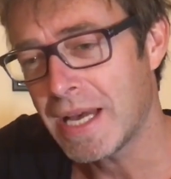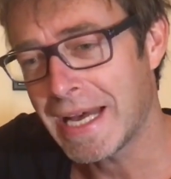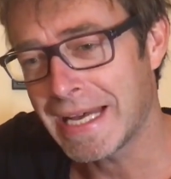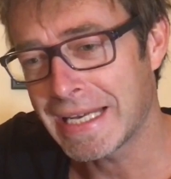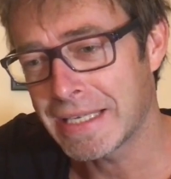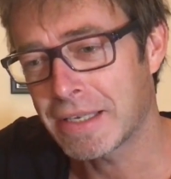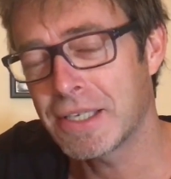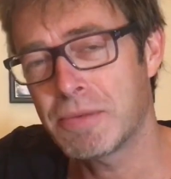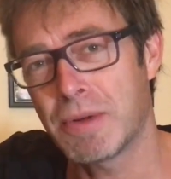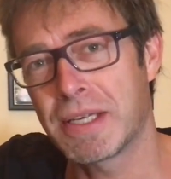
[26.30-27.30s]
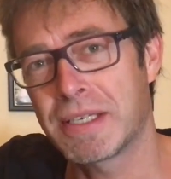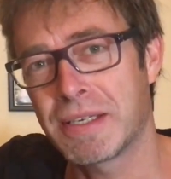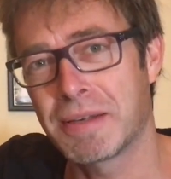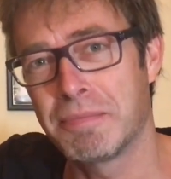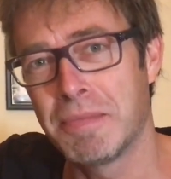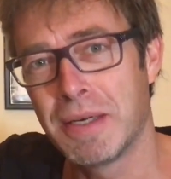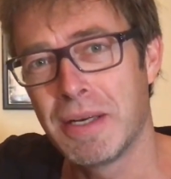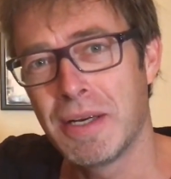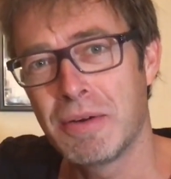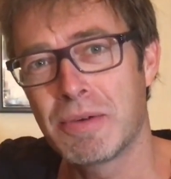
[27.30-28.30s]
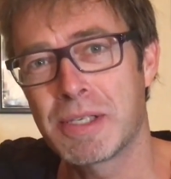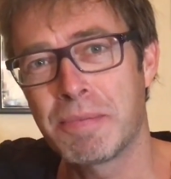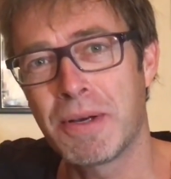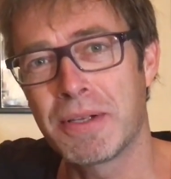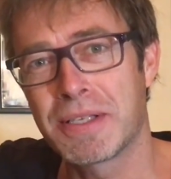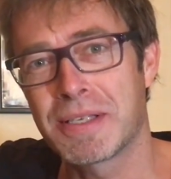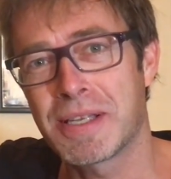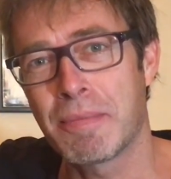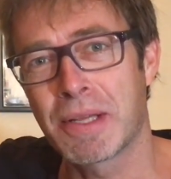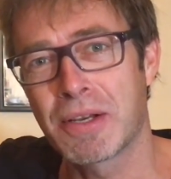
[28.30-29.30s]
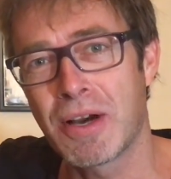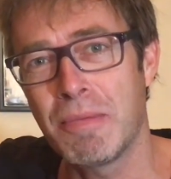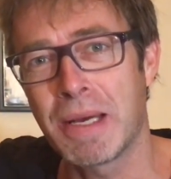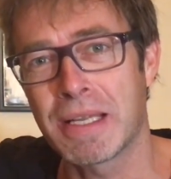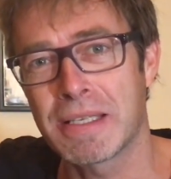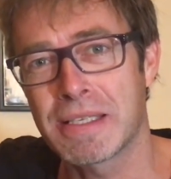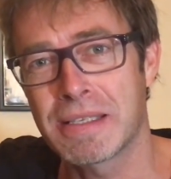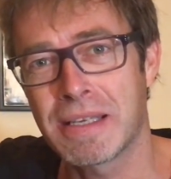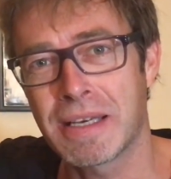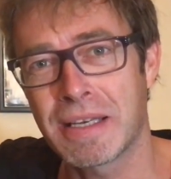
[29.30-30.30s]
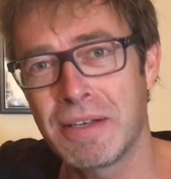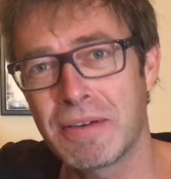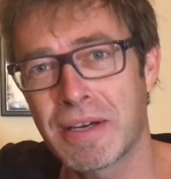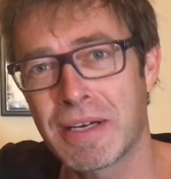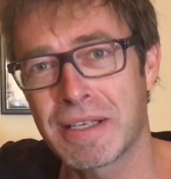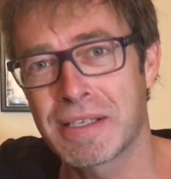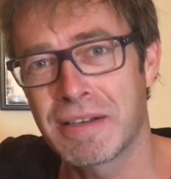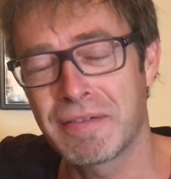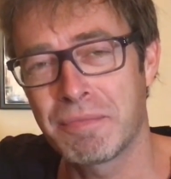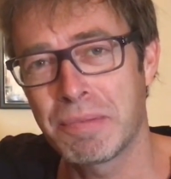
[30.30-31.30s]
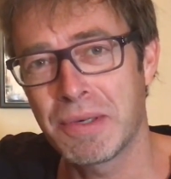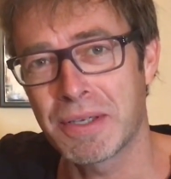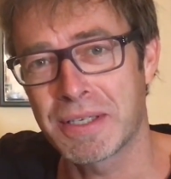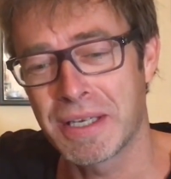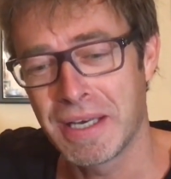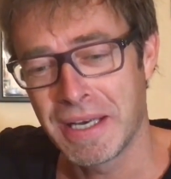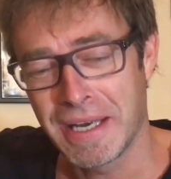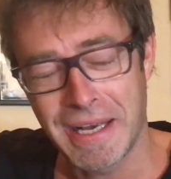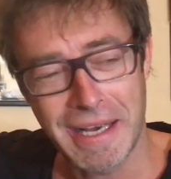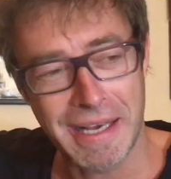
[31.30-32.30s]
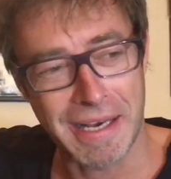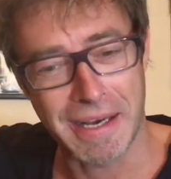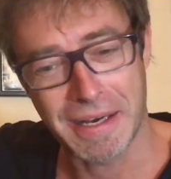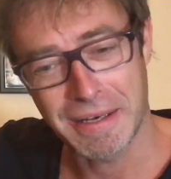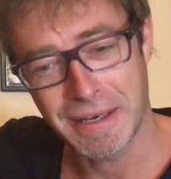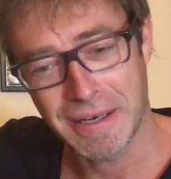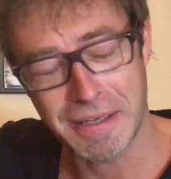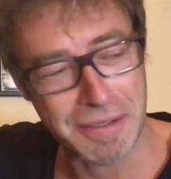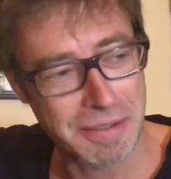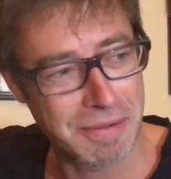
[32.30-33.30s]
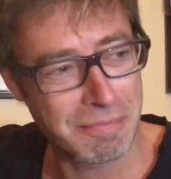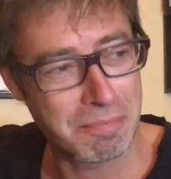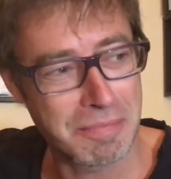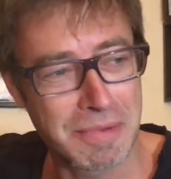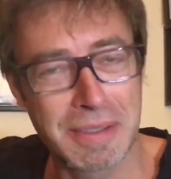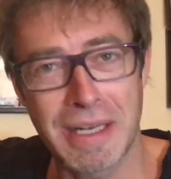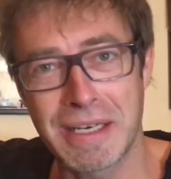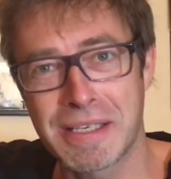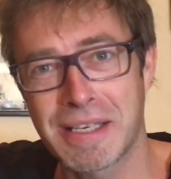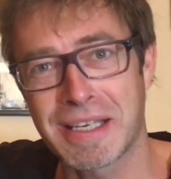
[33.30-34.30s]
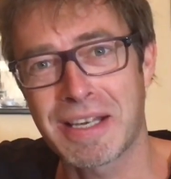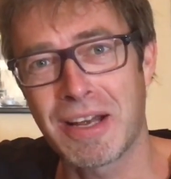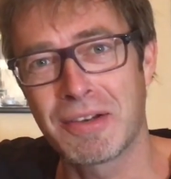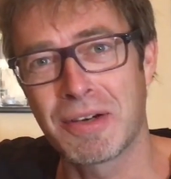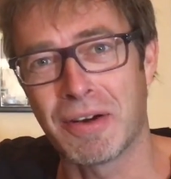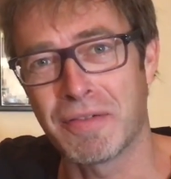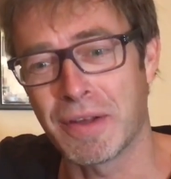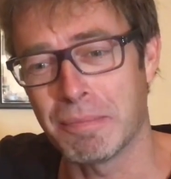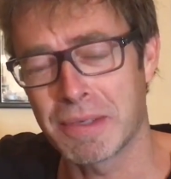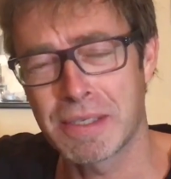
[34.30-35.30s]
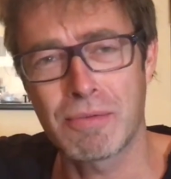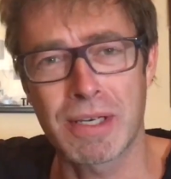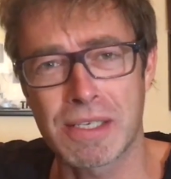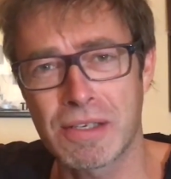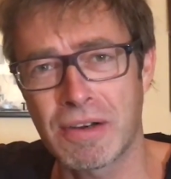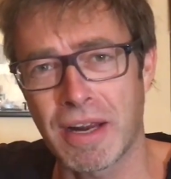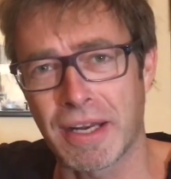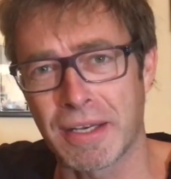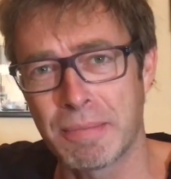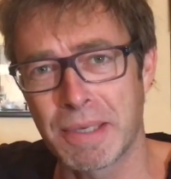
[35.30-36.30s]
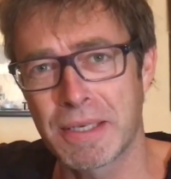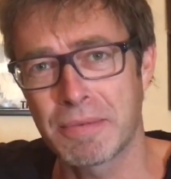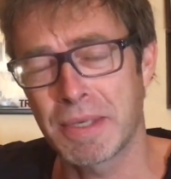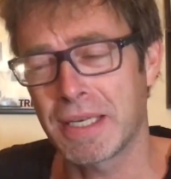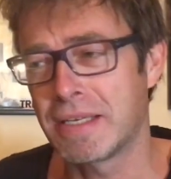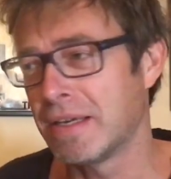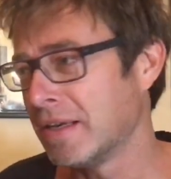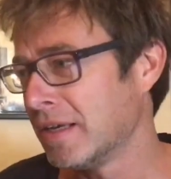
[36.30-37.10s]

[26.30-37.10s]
and I just wanted to respond to some of the comments that you guys have put here. There's nearly 600 of them. It's quite strange because we did